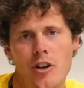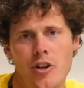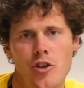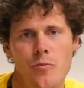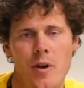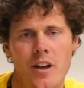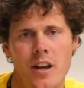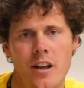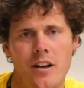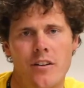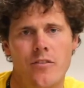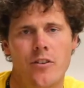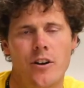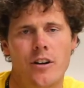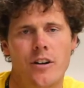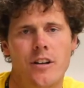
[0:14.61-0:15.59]
You may get
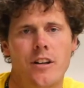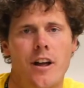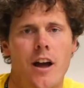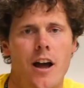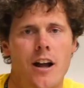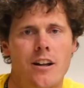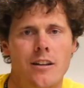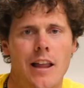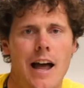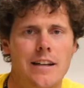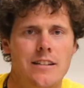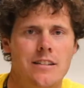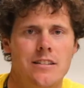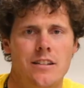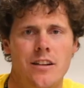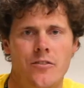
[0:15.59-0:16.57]
different
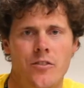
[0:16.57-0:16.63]
classes and